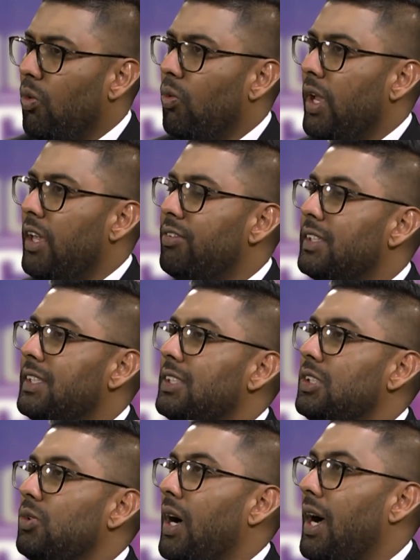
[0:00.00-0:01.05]
if it is
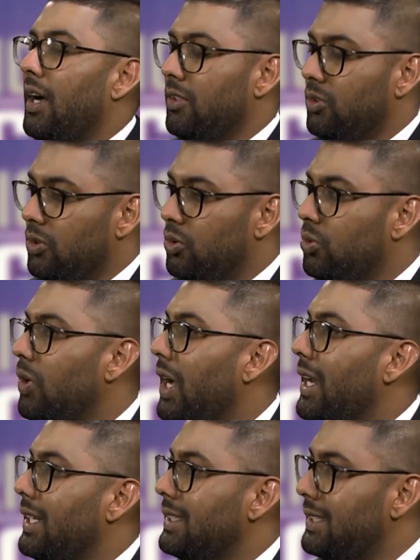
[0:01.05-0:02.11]
you are to do an
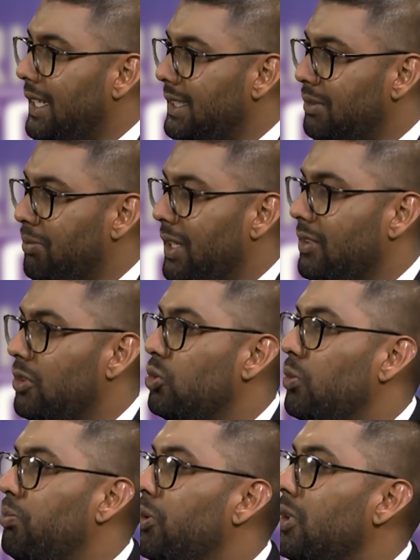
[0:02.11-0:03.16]
assessment
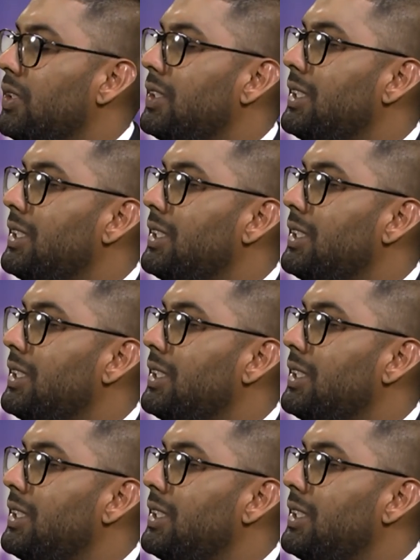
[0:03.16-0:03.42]
to put